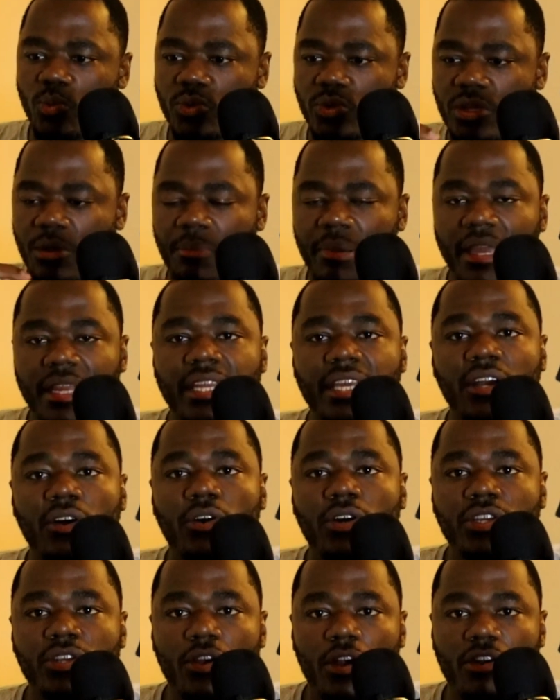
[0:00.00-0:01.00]
depending
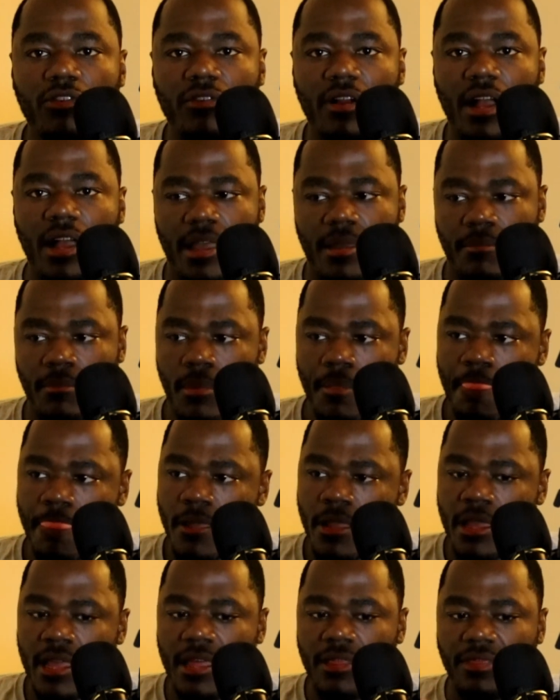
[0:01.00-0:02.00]
on your crime,
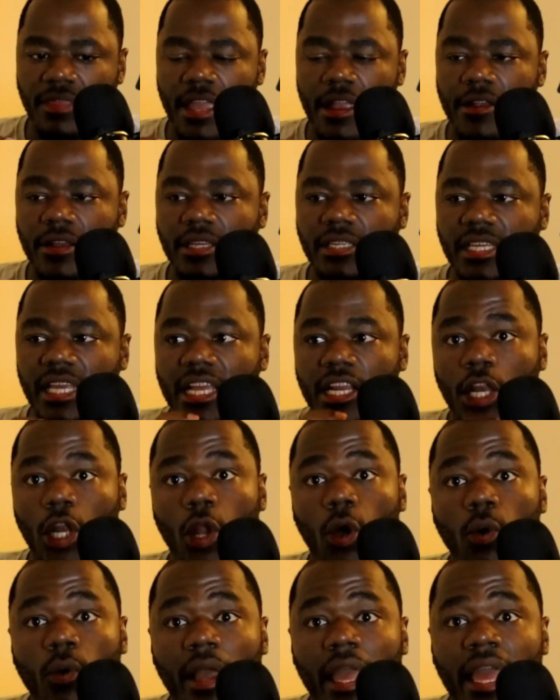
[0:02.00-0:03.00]
there is a
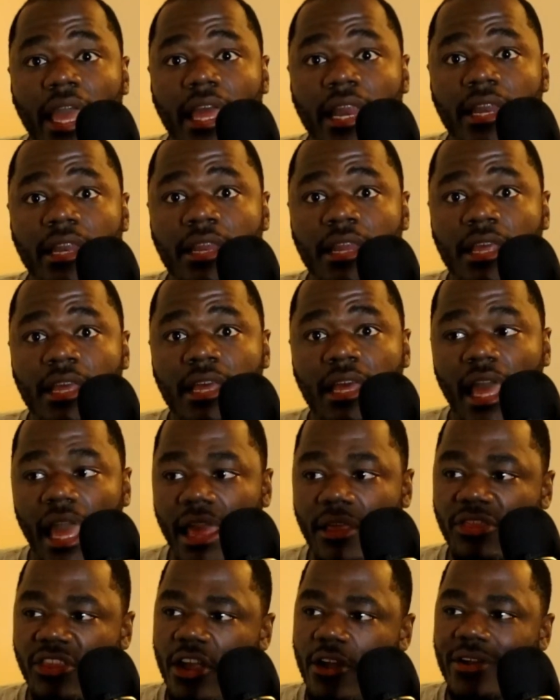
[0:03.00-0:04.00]
low end
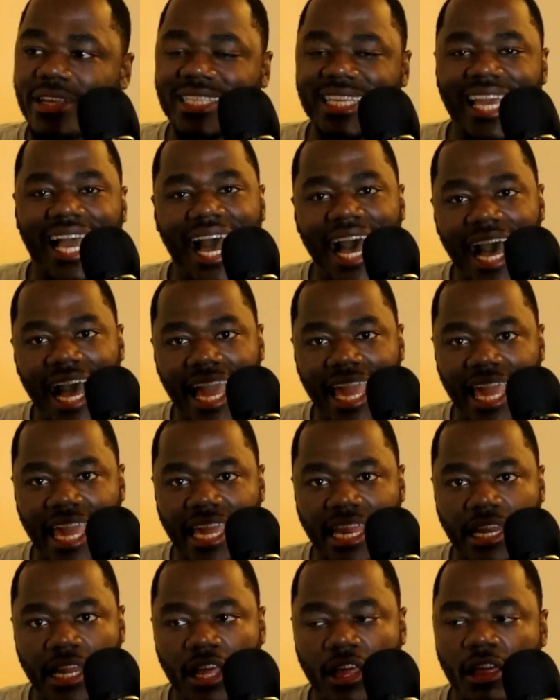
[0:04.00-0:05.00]
and there is a high
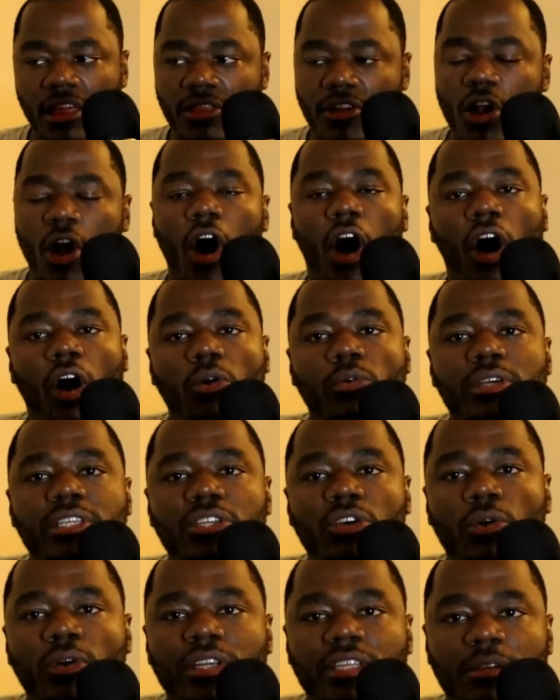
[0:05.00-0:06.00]
end. They're always
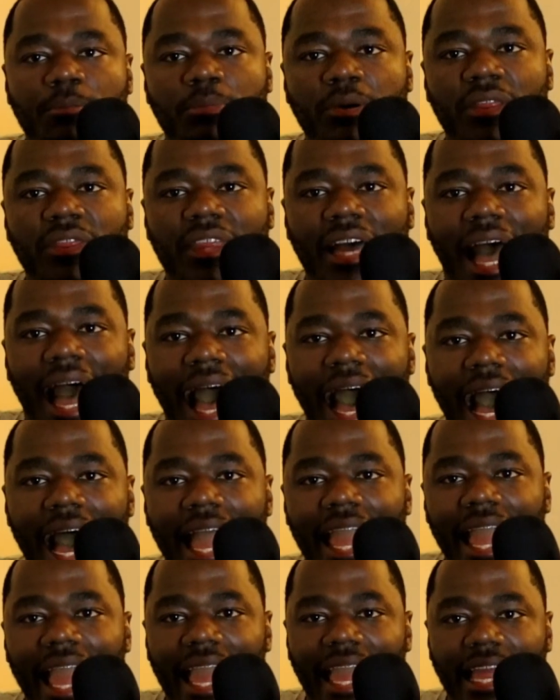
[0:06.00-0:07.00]
going to put the
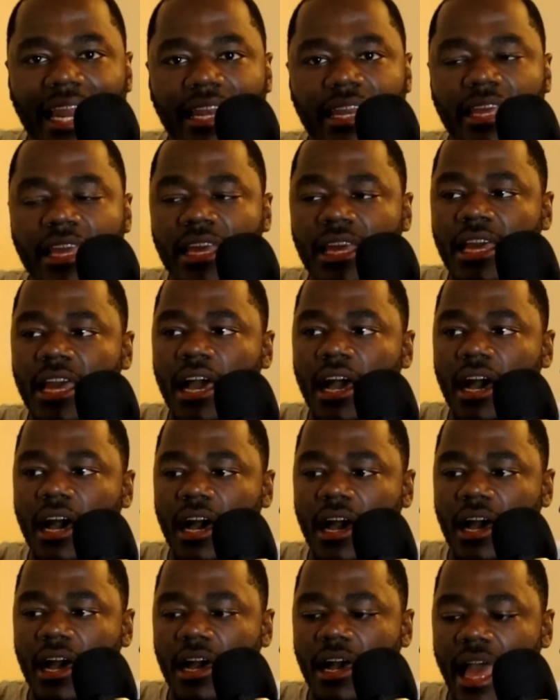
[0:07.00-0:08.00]
high end
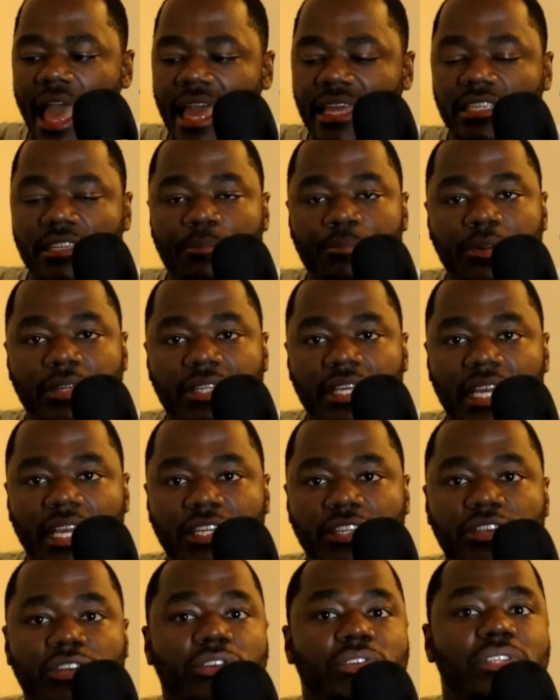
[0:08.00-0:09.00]
as it
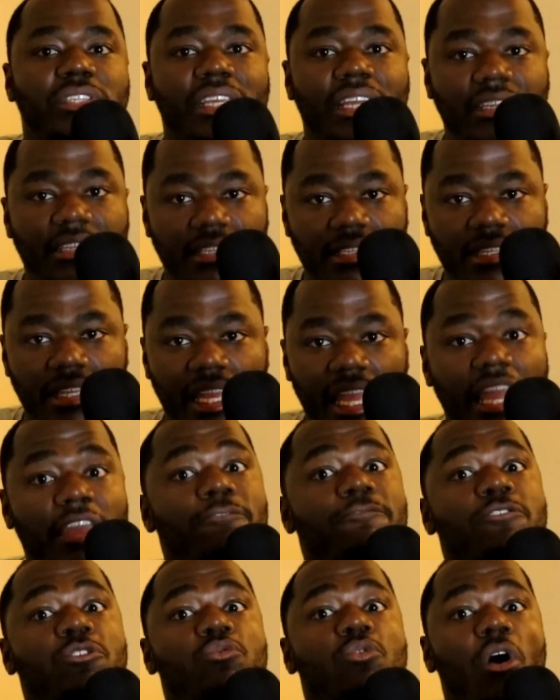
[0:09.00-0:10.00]
pertains to your sentencing.
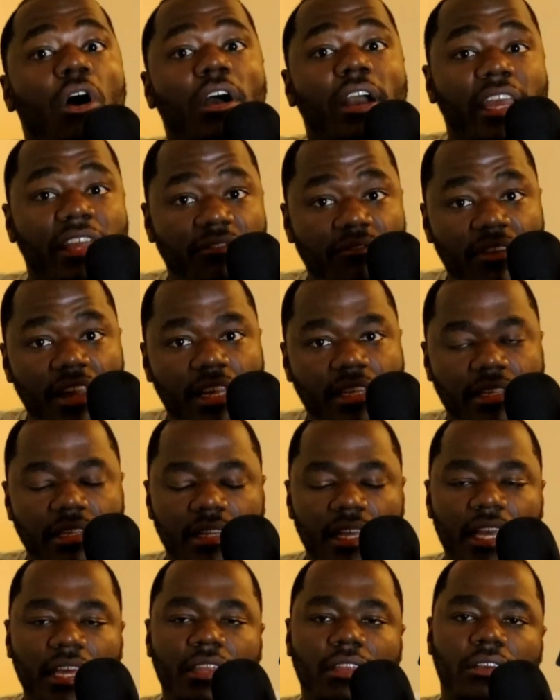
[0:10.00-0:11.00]
If you are
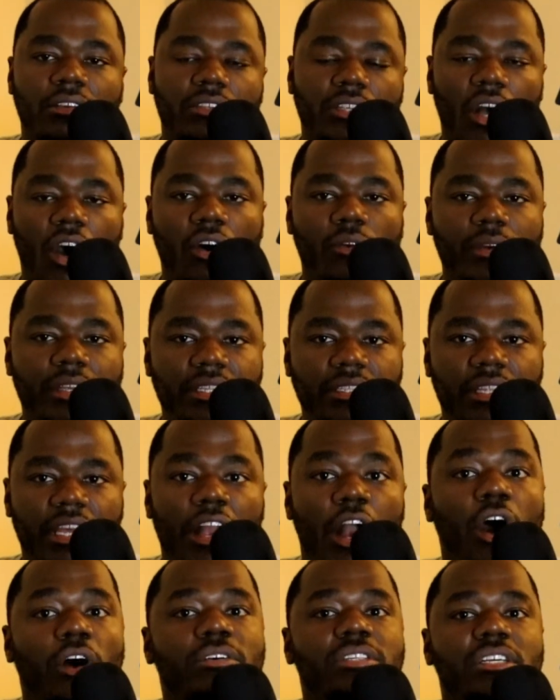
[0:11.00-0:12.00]
convicted, they're always
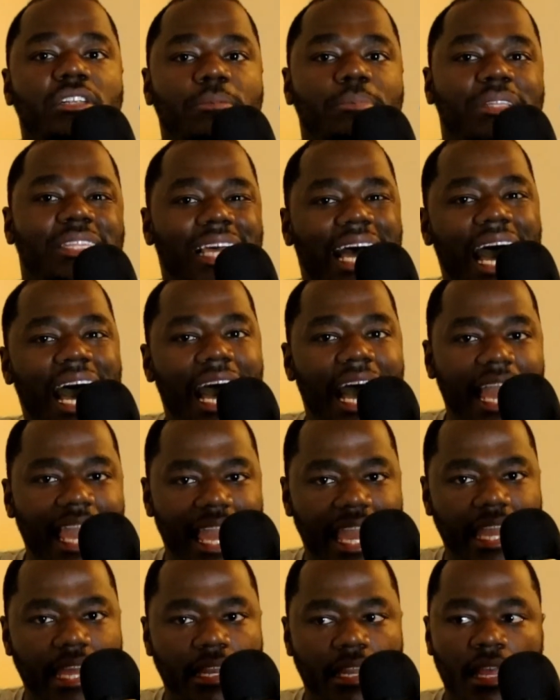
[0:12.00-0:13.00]
going to put the high
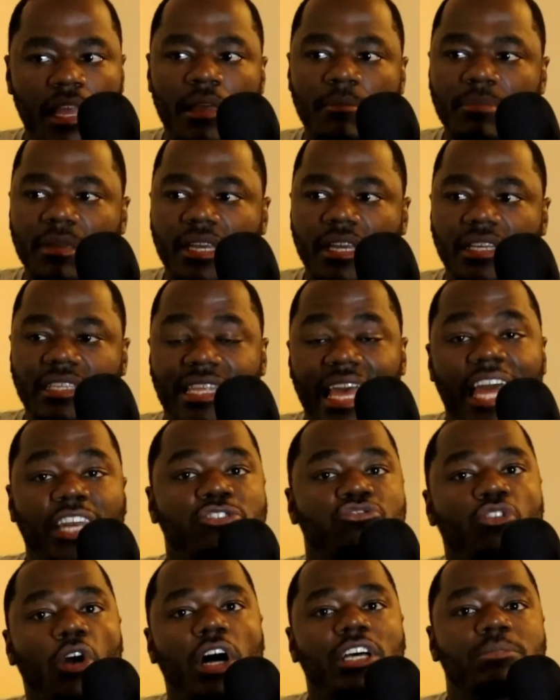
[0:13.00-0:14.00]
end because that
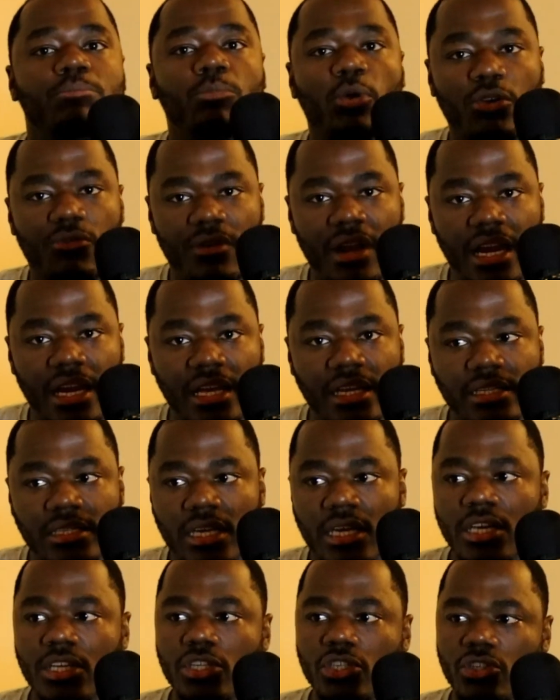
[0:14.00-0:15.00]
draws more ratings.
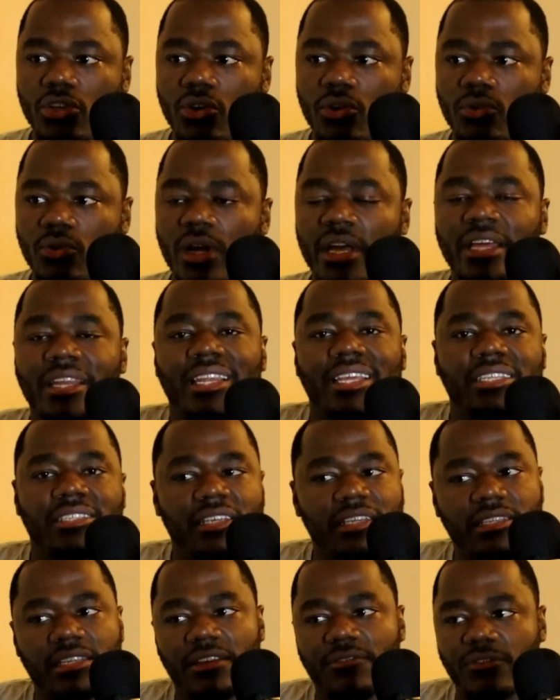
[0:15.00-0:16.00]
So let's
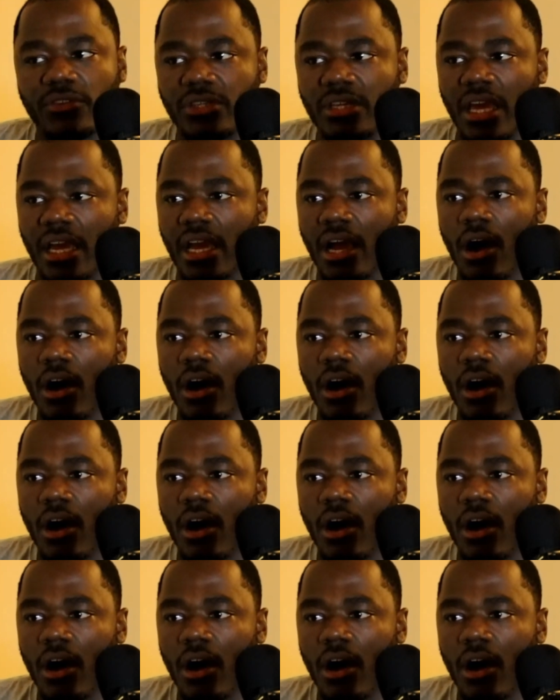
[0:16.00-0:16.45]
just say, for sake of